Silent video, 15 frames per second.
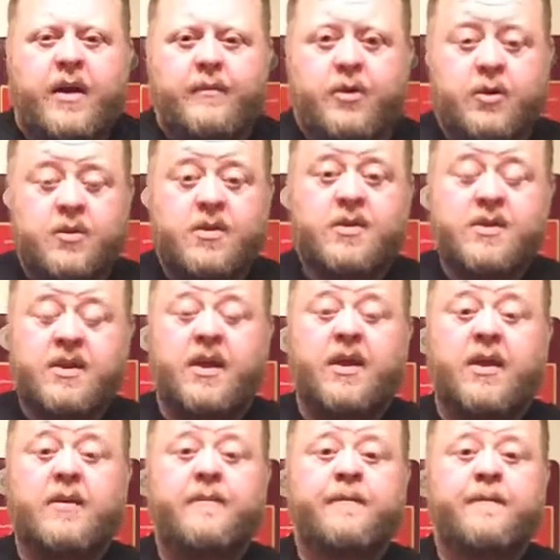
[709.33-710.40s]
I'm used to
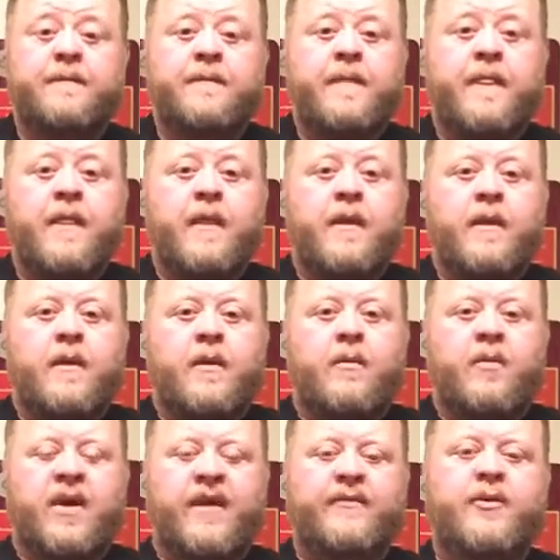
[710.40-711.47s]
seeing
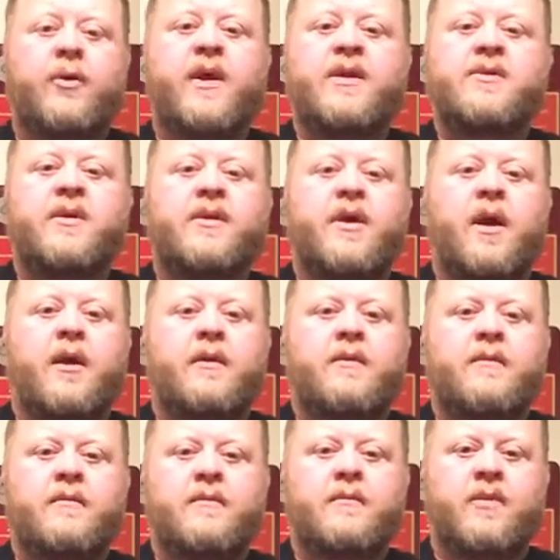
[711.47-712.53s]
when I have 2 hands on the gun.
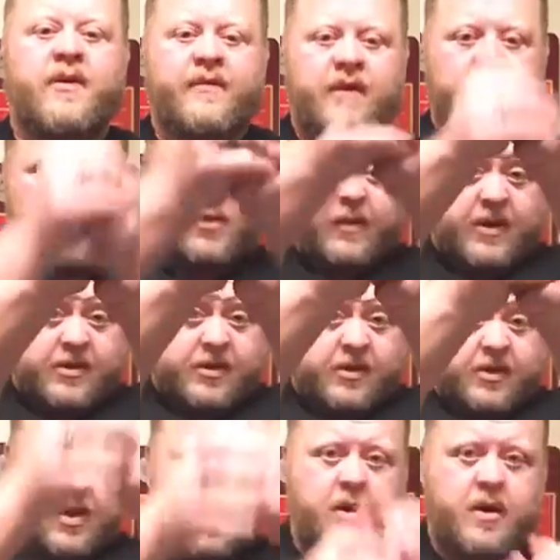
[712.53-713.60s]
When I've got 2 hands
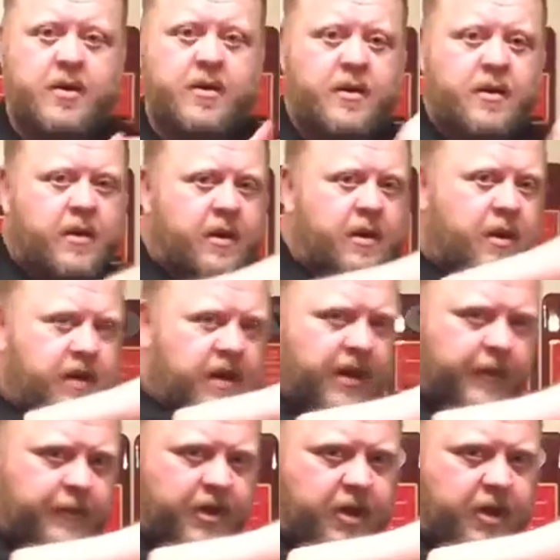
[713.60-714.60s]
on the gun and I'm